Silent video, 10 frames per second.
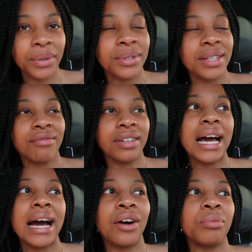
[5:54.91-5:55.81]
Well, something
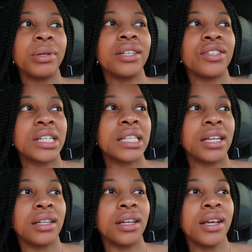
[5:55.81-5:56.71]
that I would be
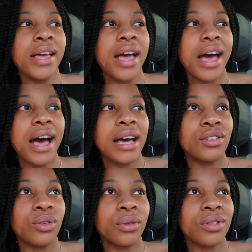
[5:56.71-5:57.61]
interested in.
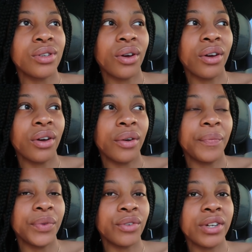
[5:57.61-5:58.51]
And also
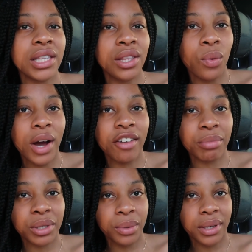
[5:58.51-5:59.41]
read The
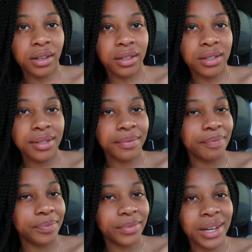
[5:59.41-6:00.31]
Wife Between Us.
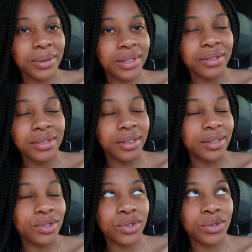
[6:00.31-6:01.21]
That one's
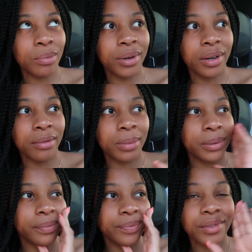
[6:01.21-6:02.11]
superb.
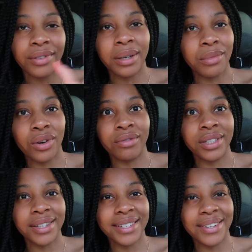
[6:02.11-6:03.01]
Fucking
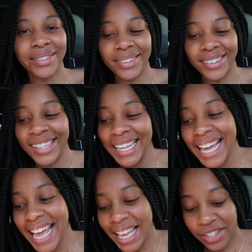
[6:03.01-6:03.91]
marvelous, I tell you.
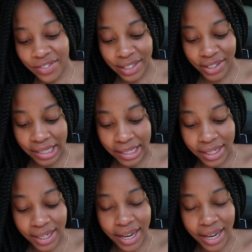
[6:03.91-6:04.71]
It's really good.